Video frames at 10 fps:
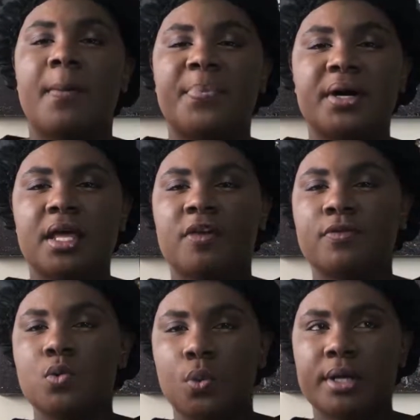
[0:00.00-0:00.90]
But if
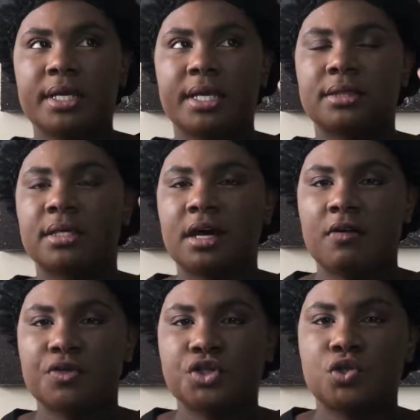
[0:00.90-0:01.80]
you want to get the
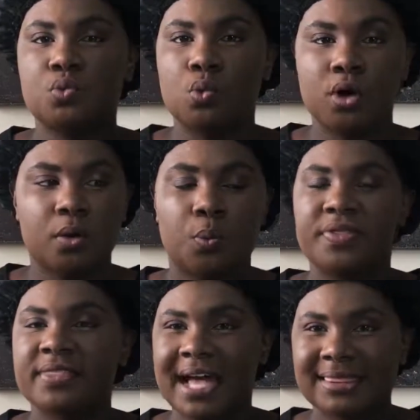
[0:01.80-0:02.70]
coverage you want
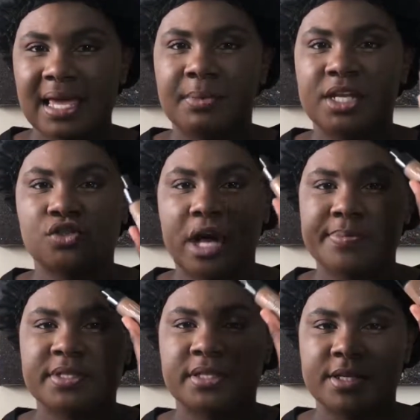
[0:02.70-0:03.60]
with not that many
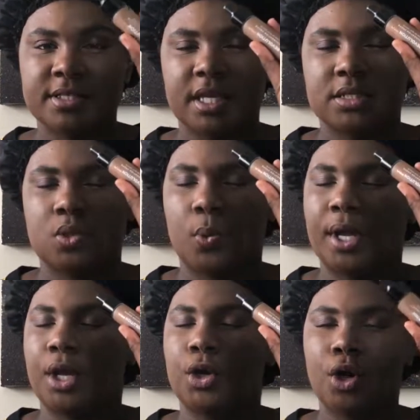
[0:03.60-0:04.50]
drops, this is the way
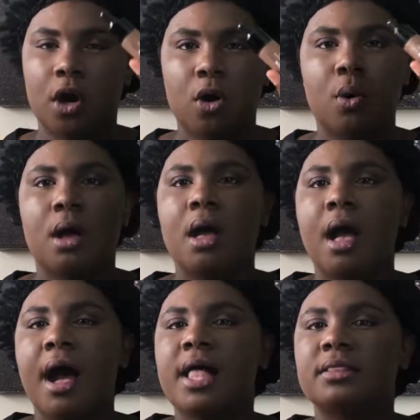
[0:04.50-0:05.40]
to go.
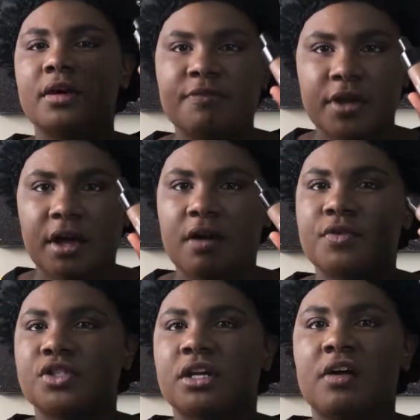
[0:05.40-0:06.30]
I love the
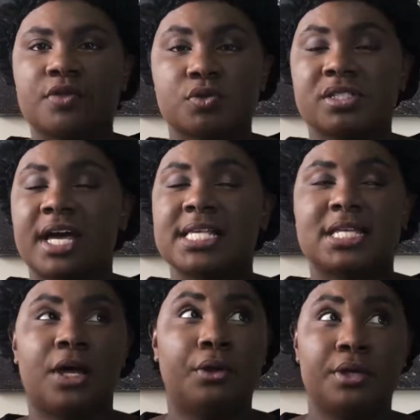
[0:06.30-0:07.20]
coverage. The coverage was nice,
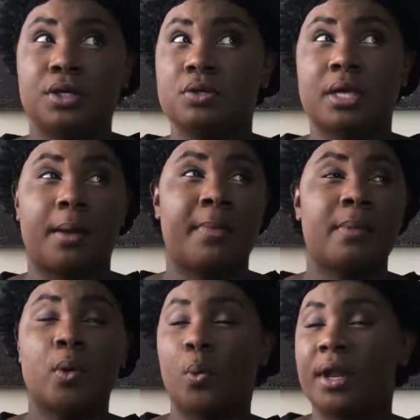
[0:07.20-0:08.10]
and I only use like
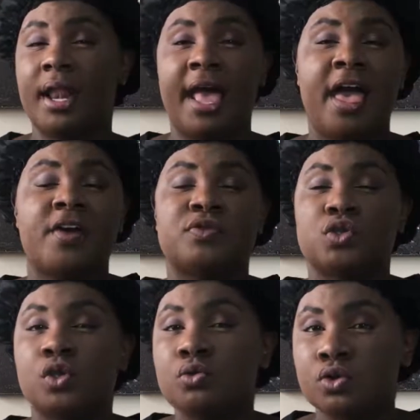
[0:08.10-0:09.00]
maybe 1.5,
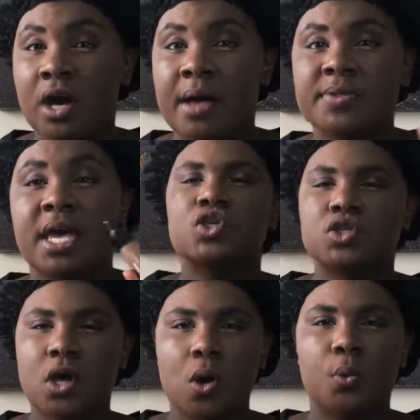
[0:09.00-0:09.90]
2 drops.
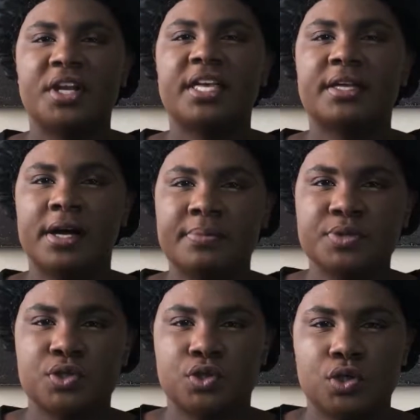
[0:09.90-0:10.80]
So when it
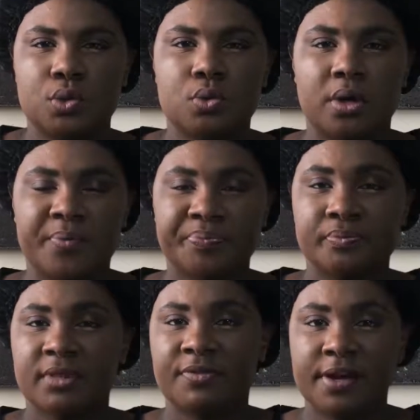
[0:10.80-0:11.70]
comes to
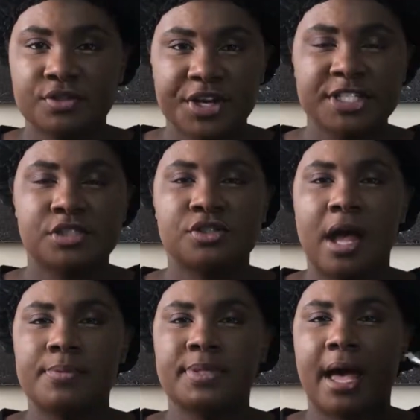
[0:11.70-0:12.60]
foundation
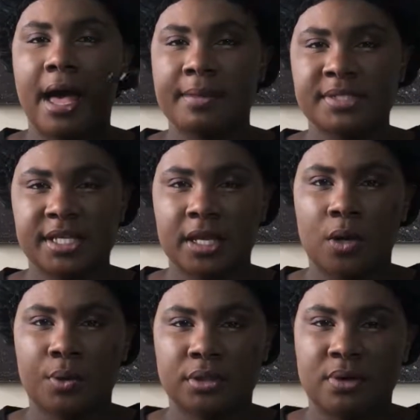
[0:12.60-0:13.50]
drops, I'm sticking
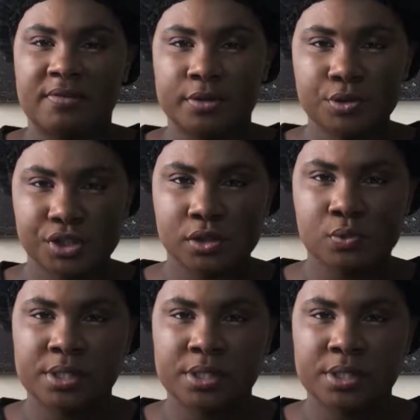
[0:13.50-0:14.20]
with the Revolution